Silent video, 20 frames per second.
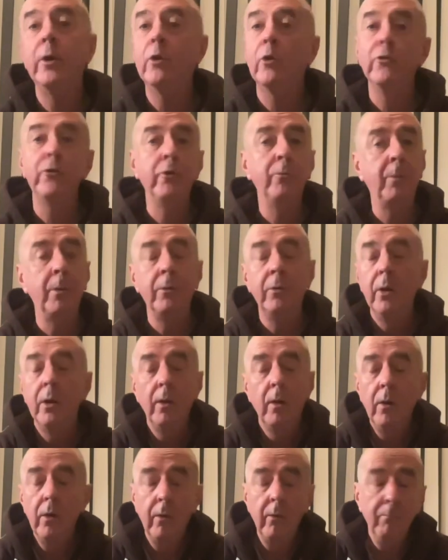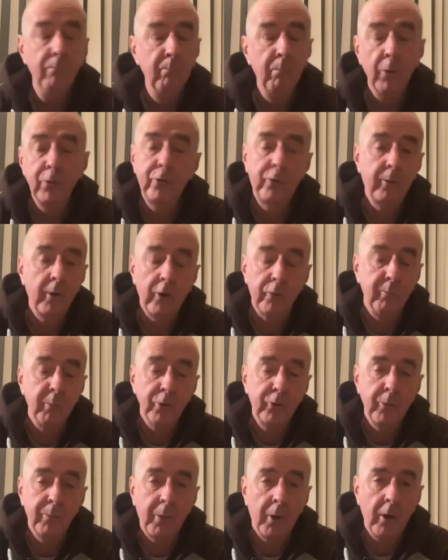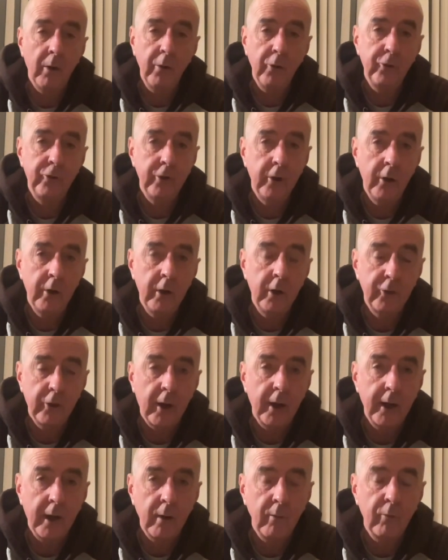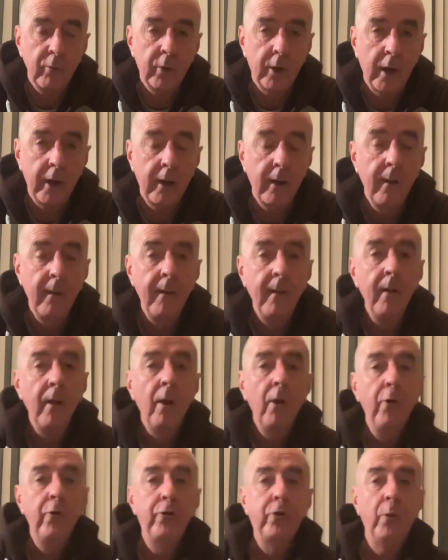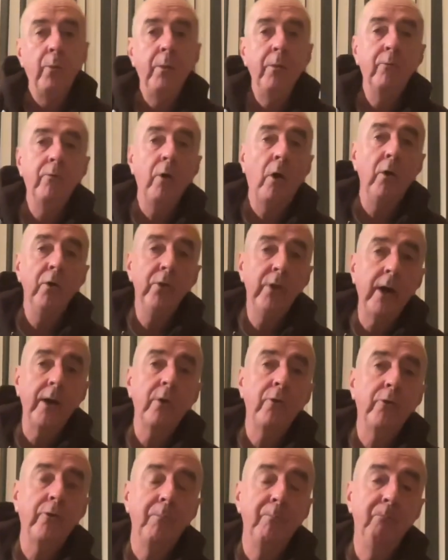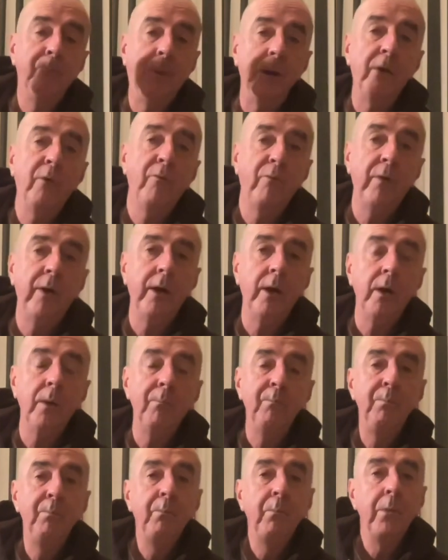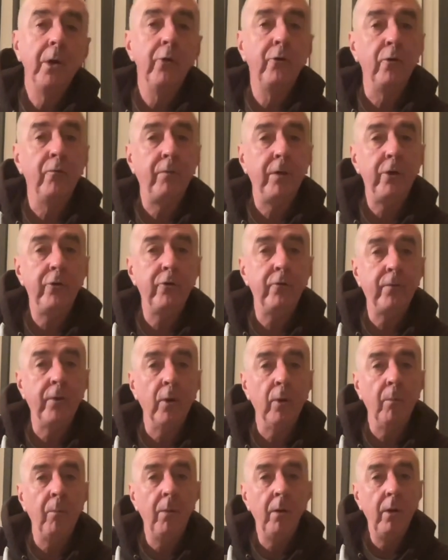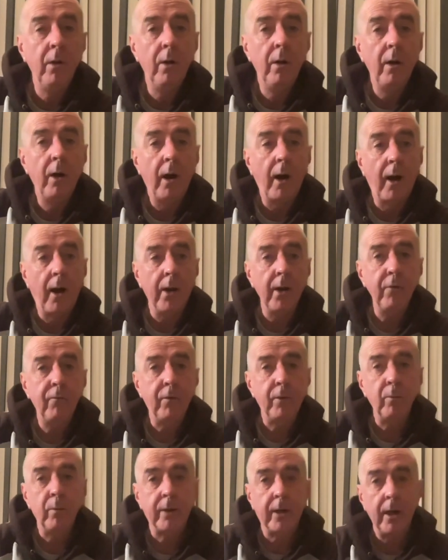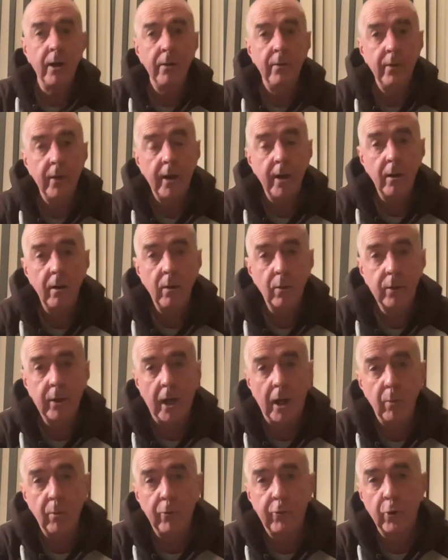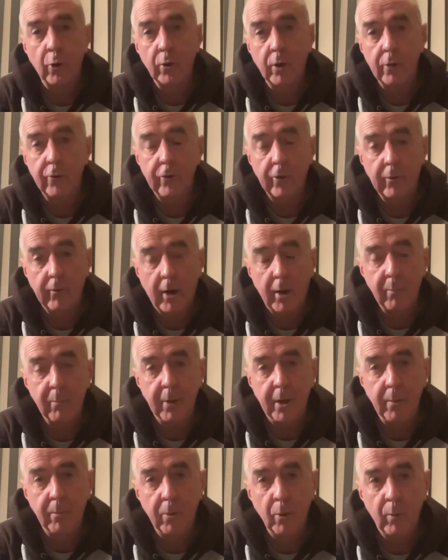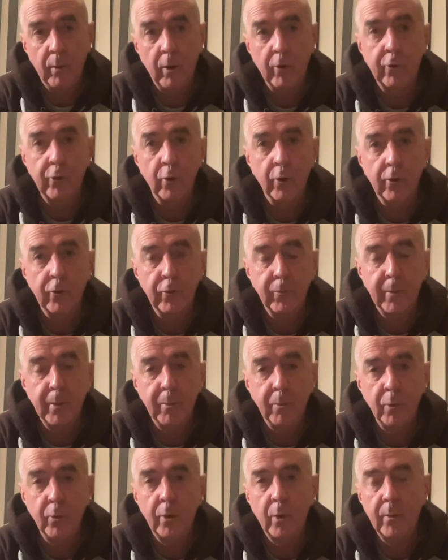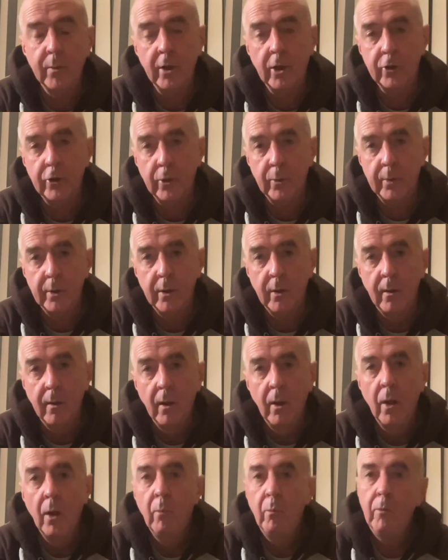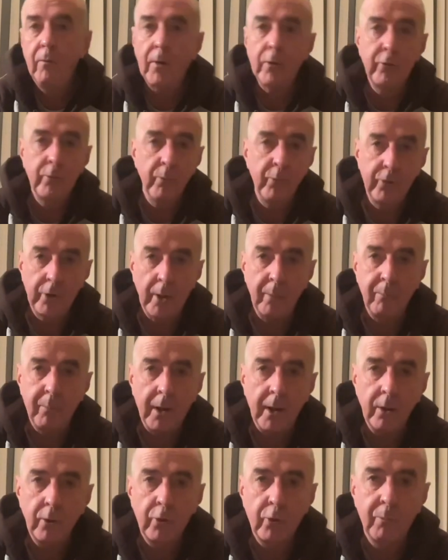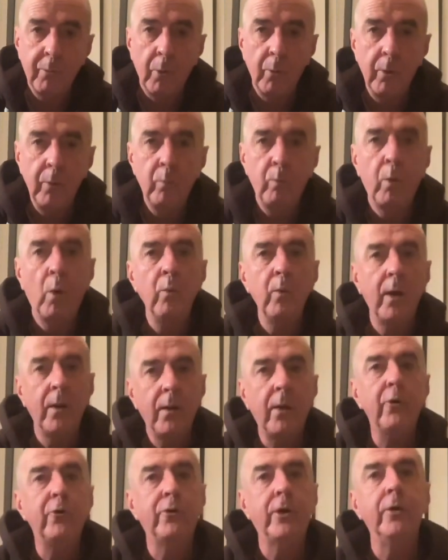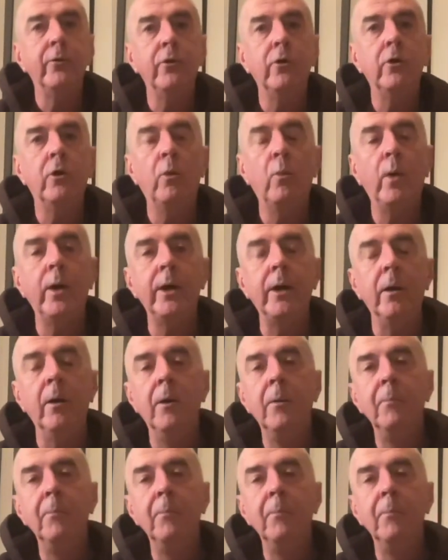because she's been as much a part of this journey as I have, okay? So our next big fear is a feature film. And I think we're getting there, okay? We're talking to the right people. We are talking to people who know what they're doing. We've had some setbacks, but we won't let that stand in our way.